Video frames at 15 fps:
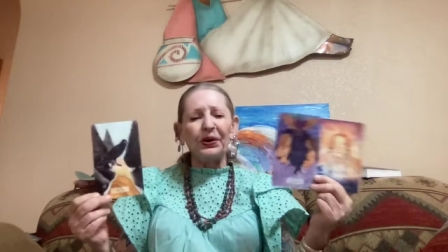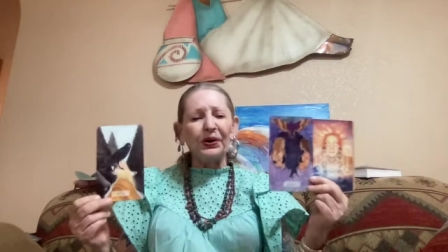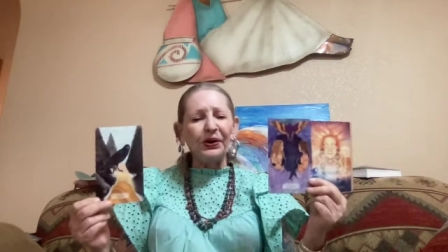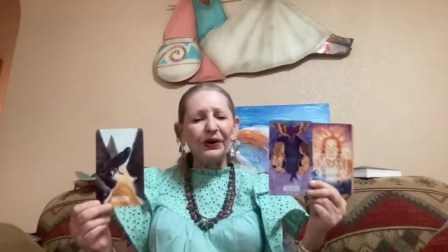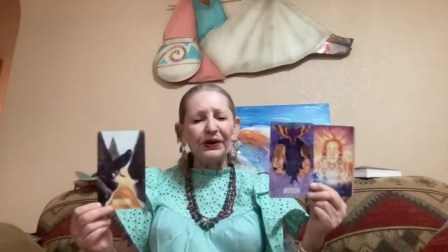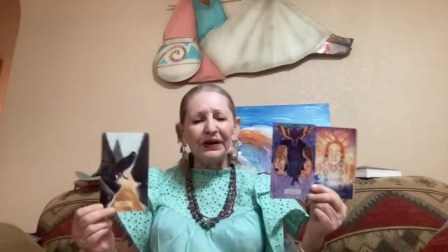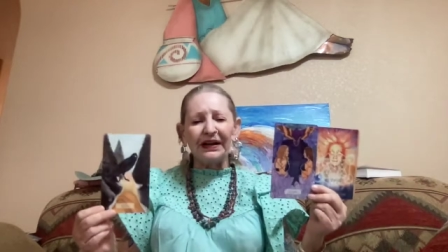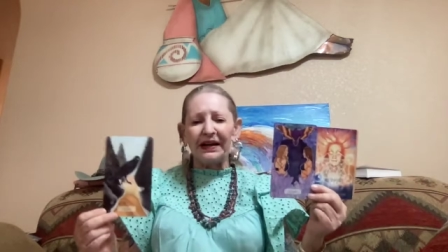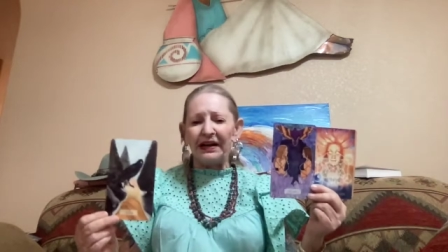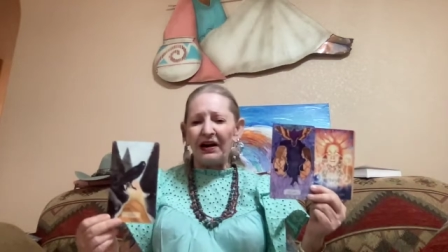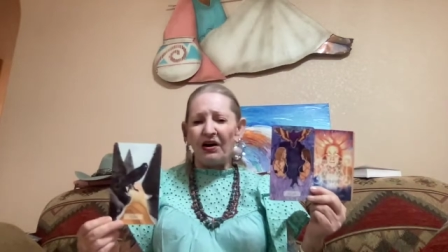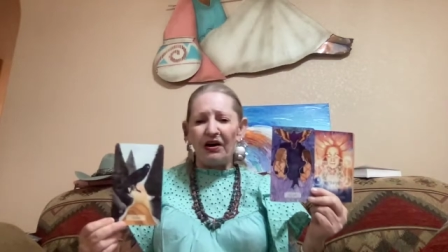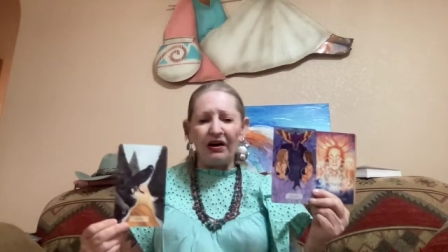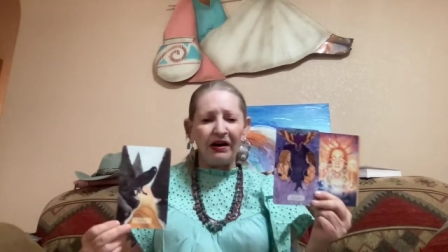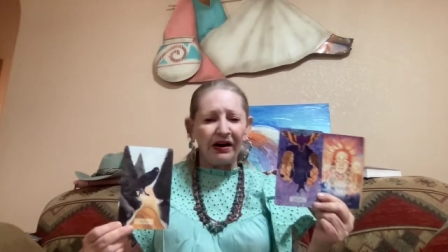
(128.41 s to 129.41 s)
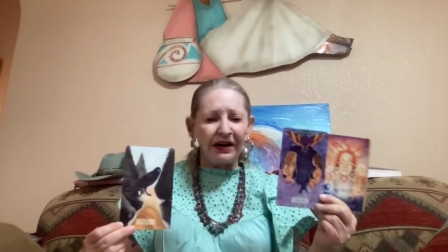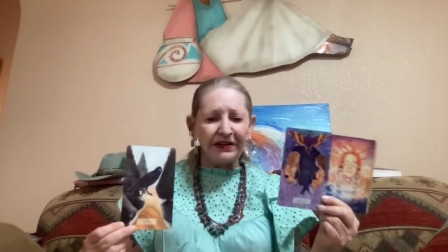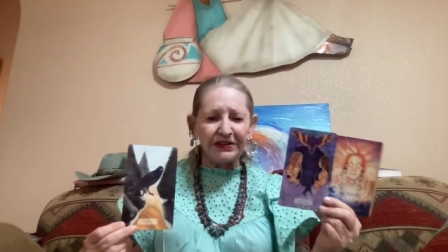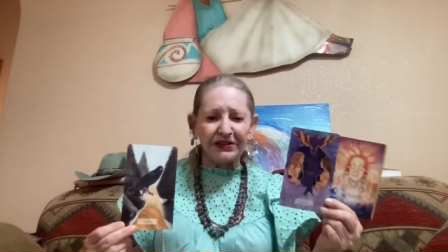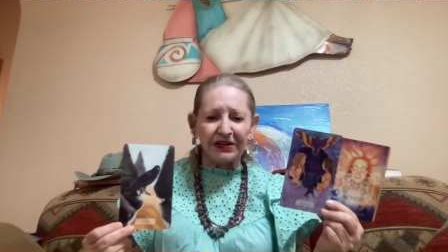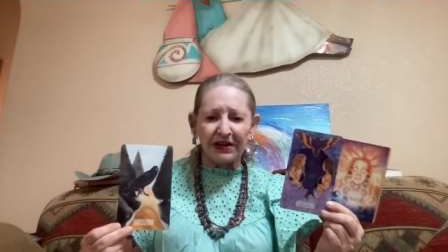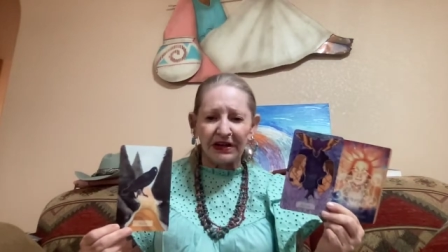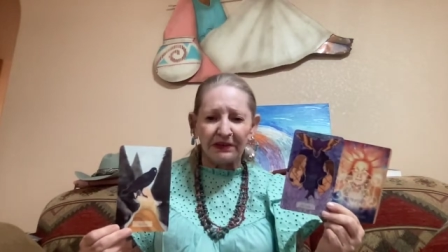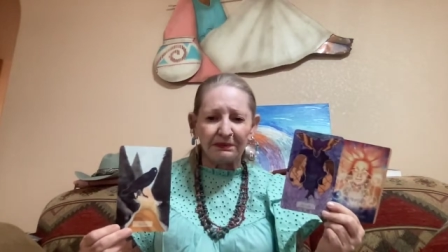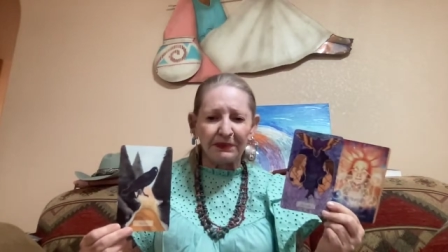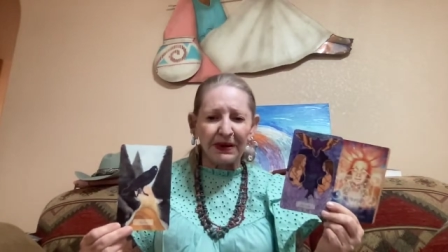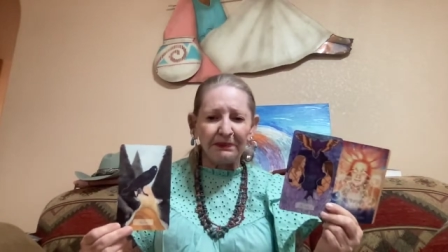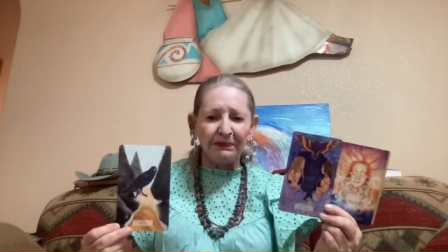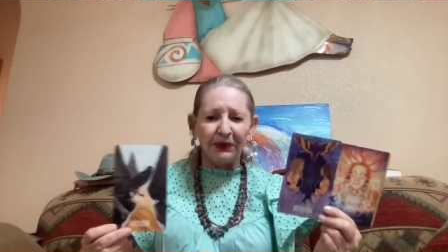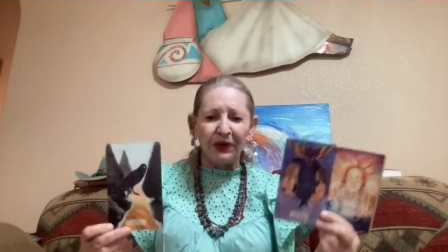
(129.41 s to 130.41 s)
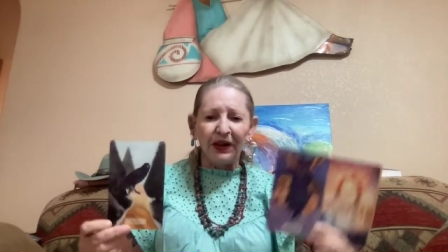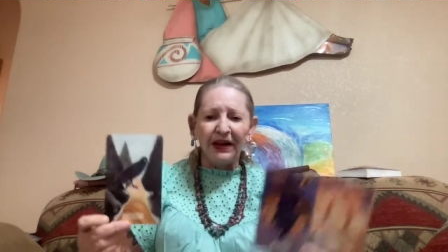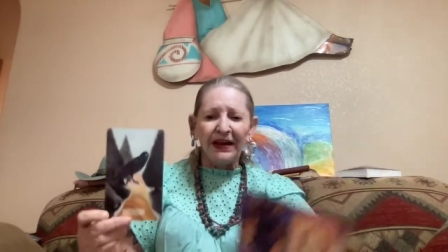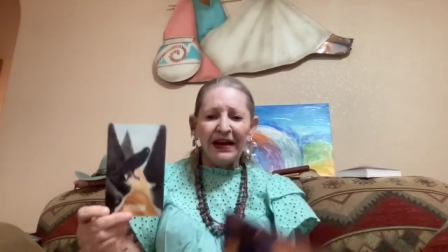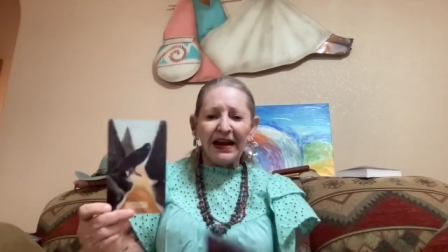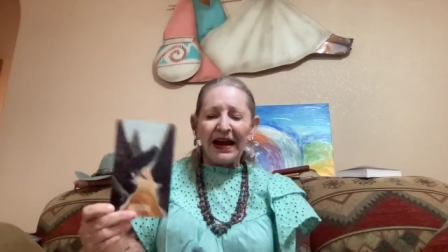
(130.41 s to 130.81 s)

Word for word: early on to get people.